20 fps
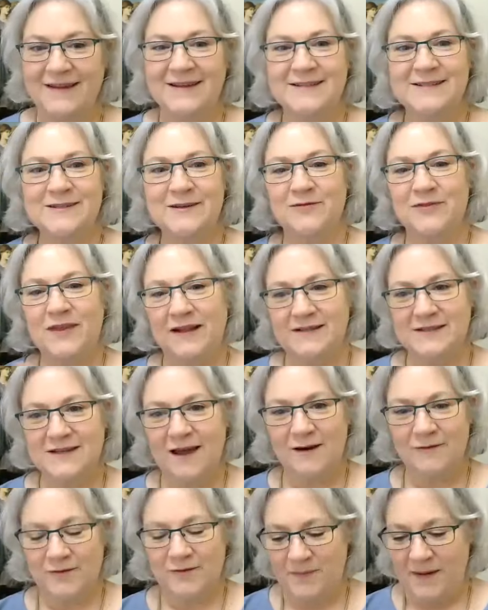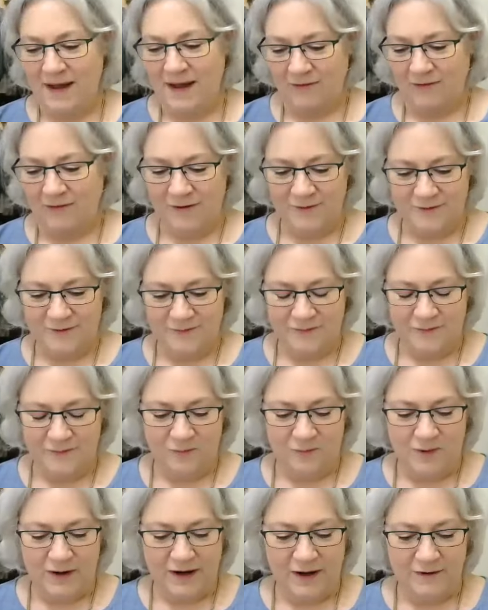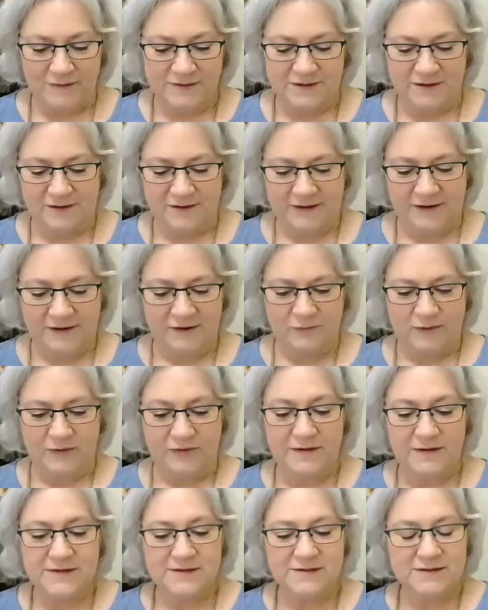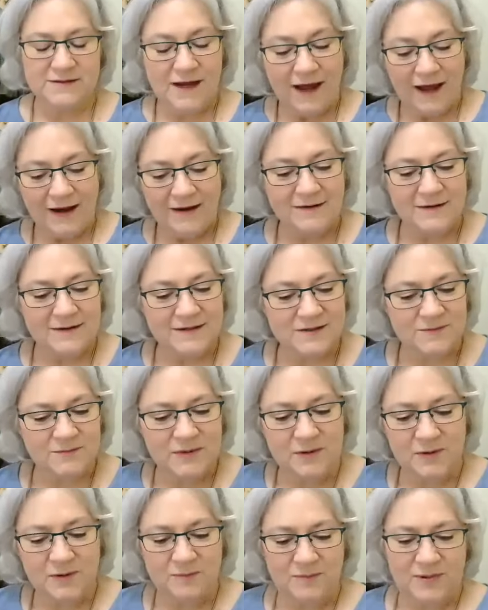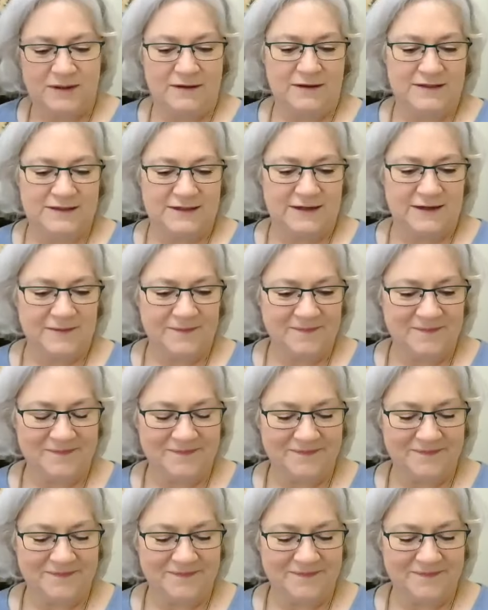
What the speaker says: So that's kind of the background of what goes on here with this Titaness mutability.